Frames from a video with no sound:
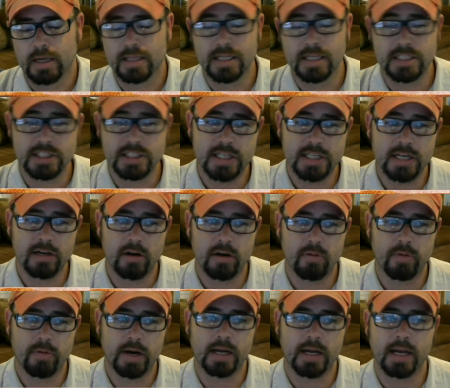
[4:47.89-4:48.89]
I think she's hitting
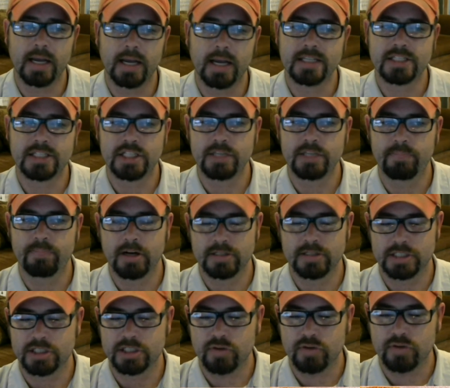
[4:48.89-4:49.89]
on Rick, and she
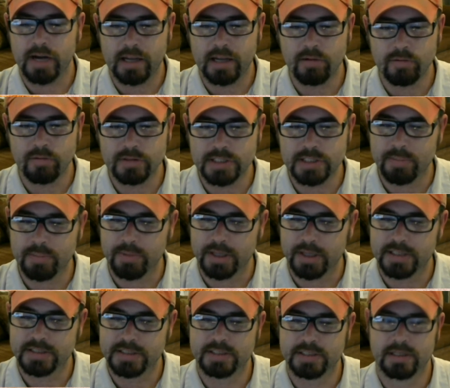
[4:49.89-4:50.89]
bears a striking
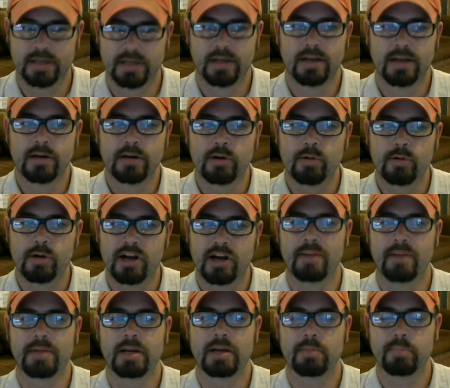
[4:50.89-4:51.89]
resemblance to
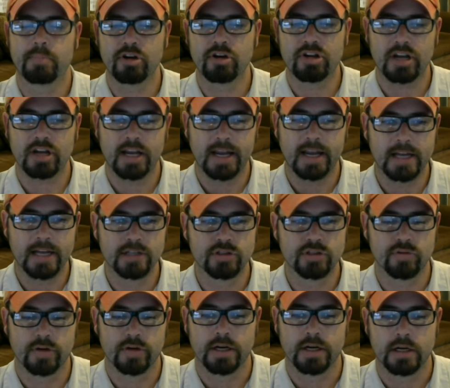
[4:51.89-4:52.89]
comic book
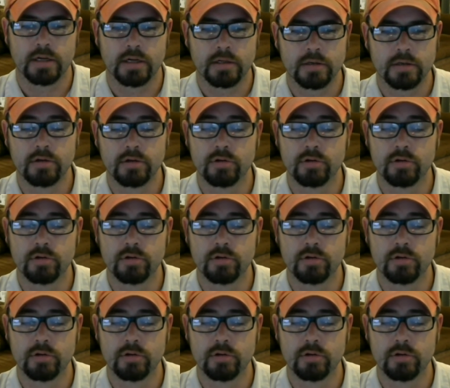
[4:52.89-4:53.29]
Andrea,